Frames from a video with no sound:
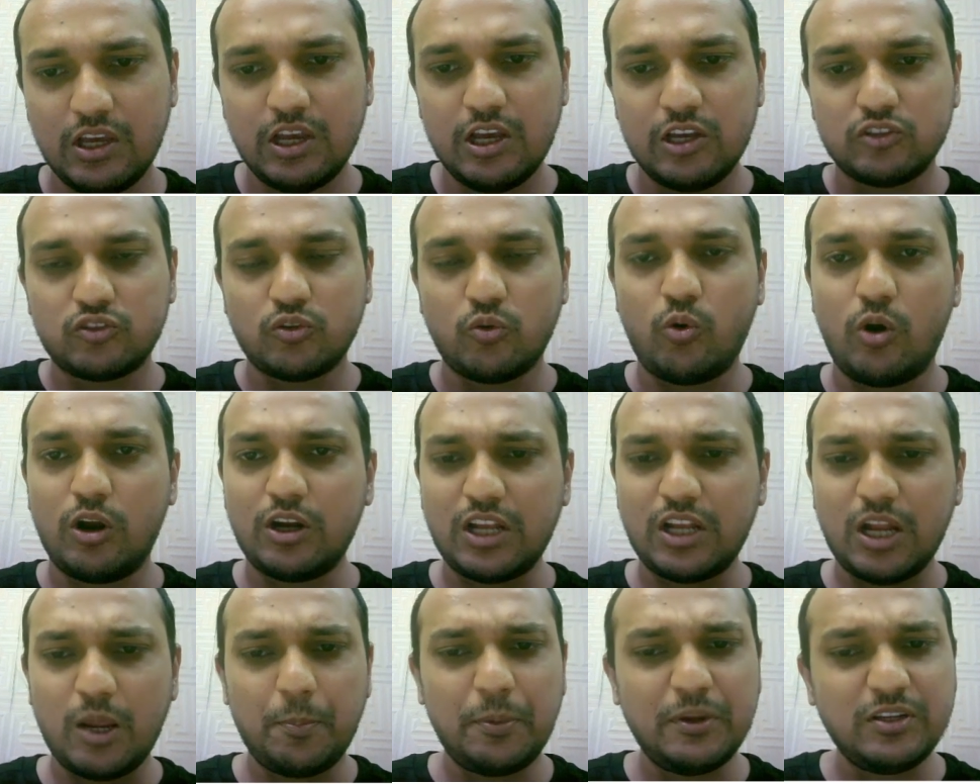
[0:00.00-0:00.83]
So what
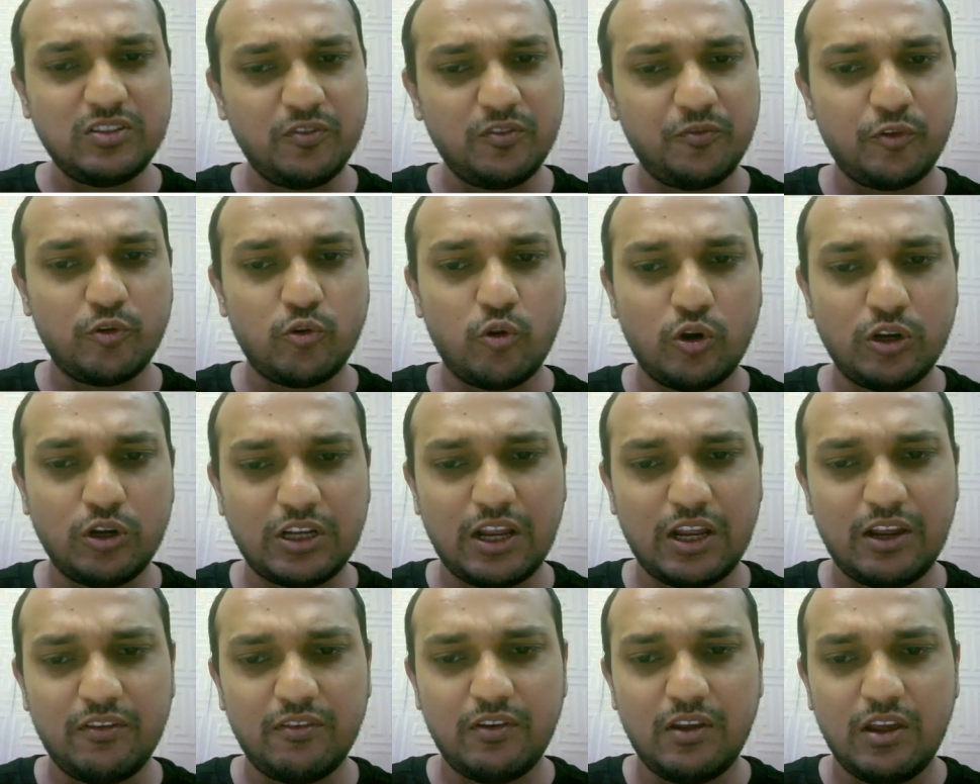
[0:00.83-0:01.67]
happens if you don't
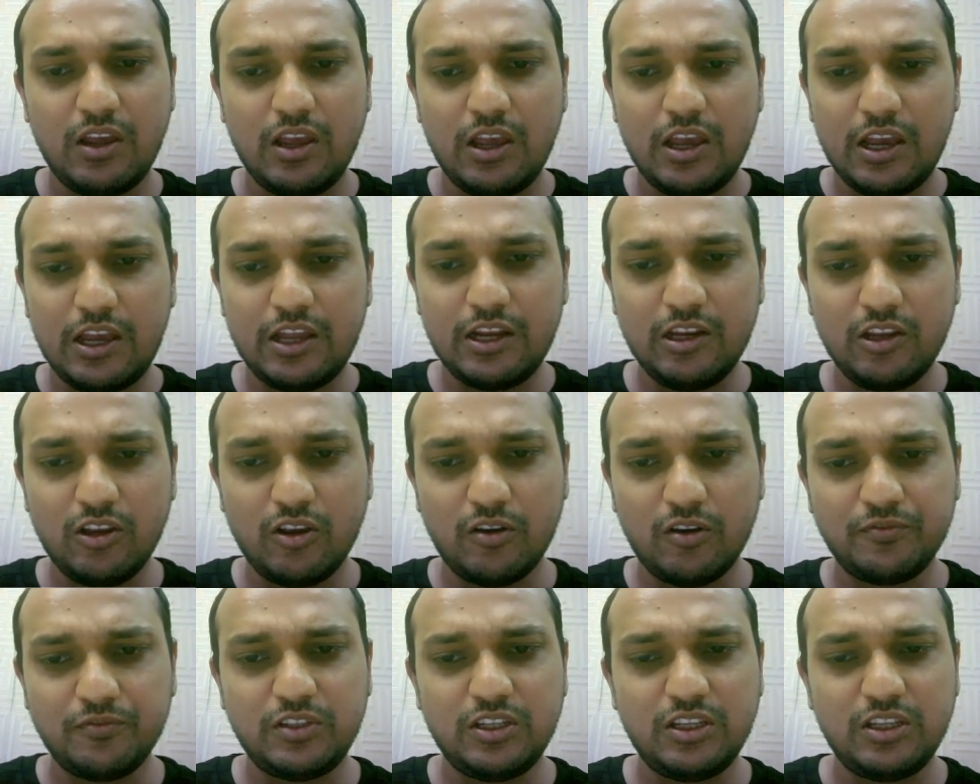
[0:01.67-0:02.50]
have any
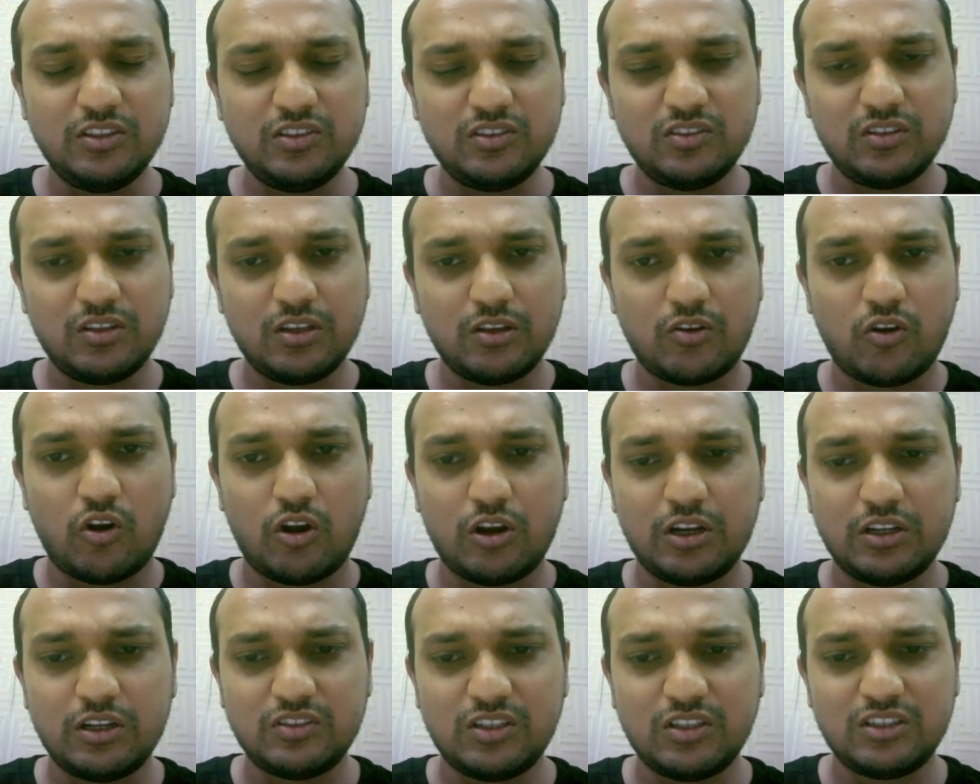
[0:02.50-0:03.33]
of these
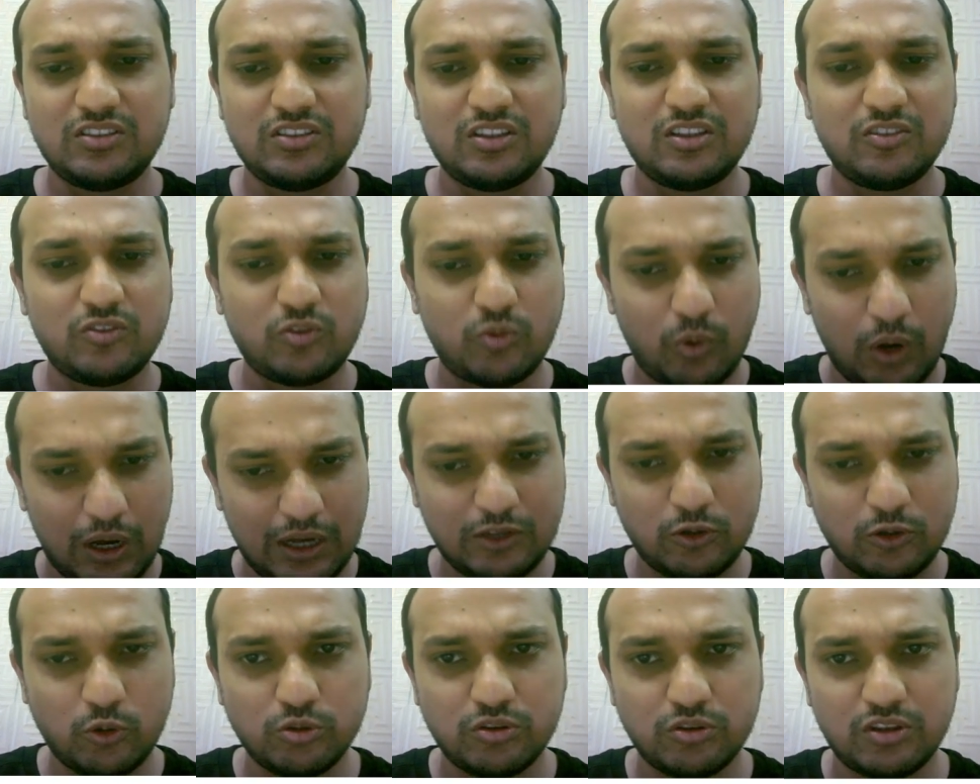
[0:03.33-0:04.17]
corner cells 1,
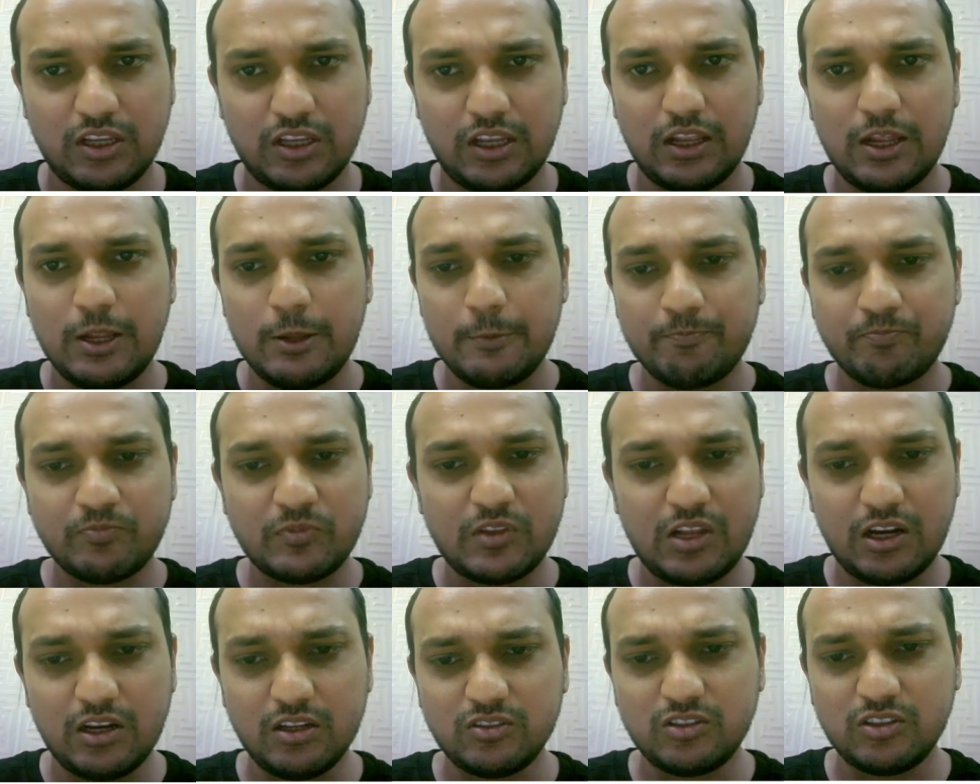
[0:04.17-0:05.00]
2, 3?
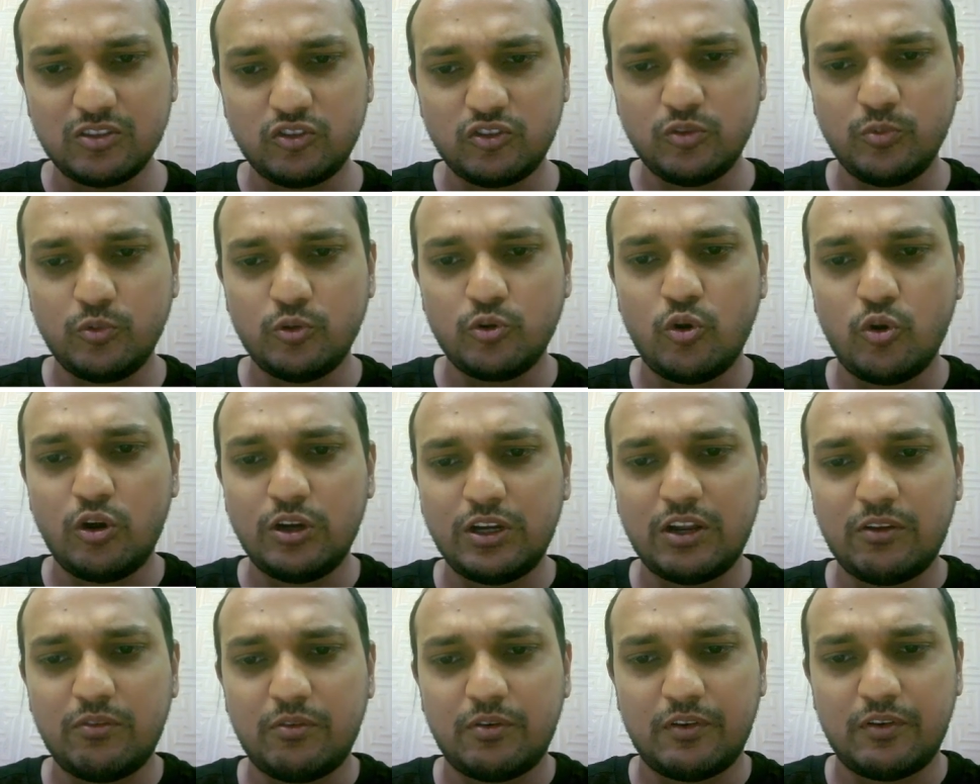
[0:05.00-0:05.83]
Let us assume you don't
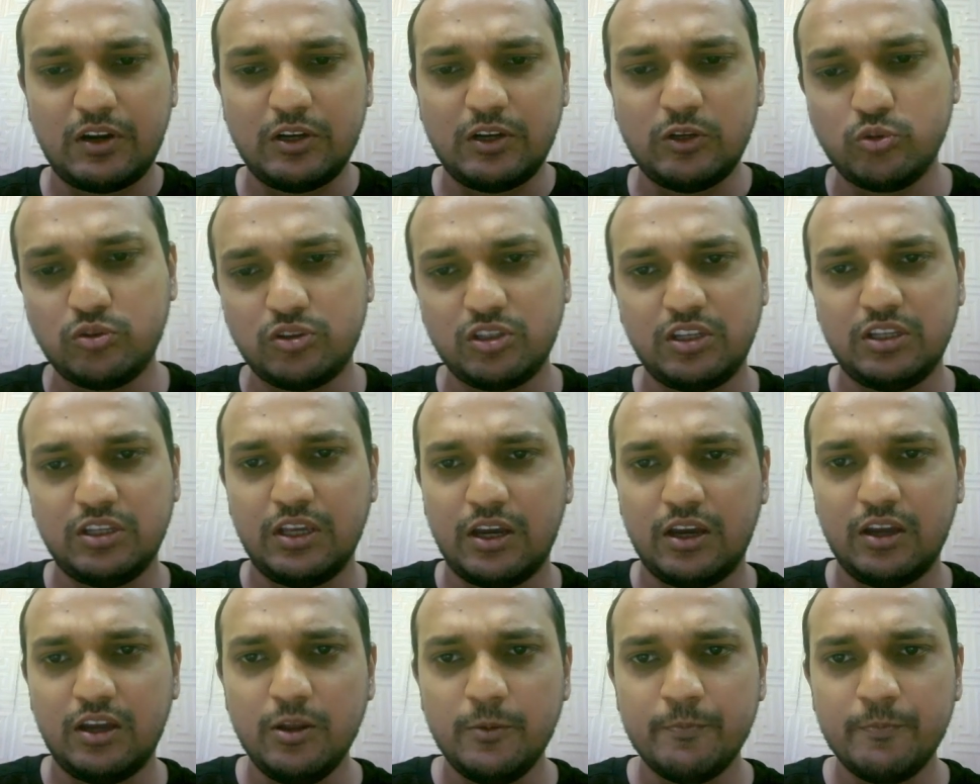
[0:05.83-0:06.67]
have a 1, 2, 3
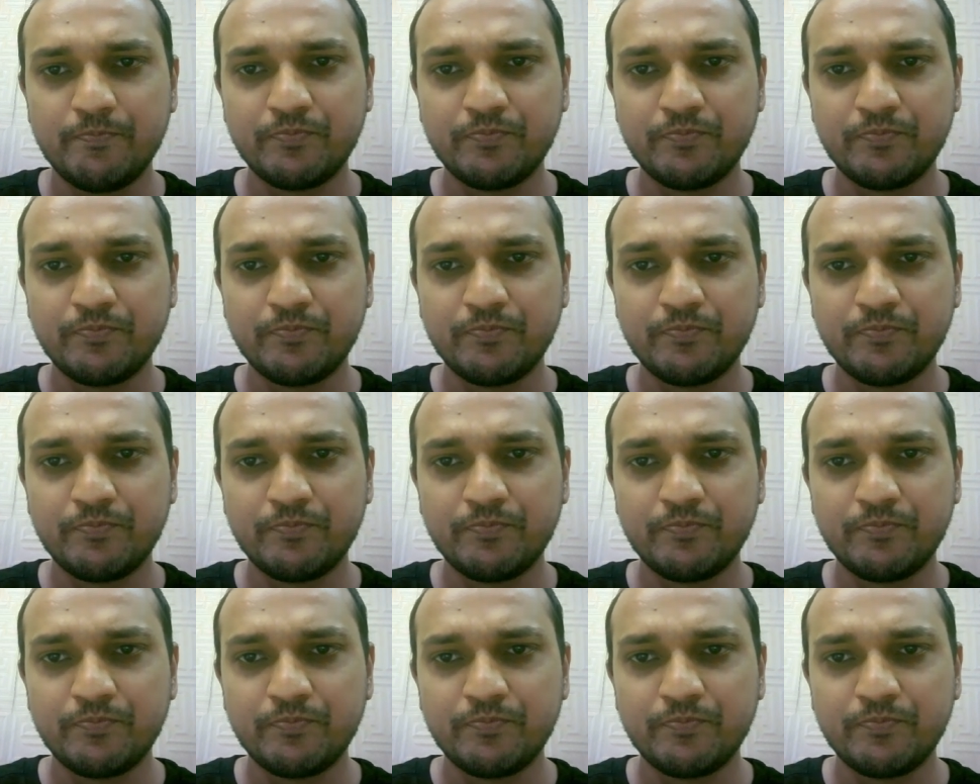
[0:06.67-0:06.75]
here.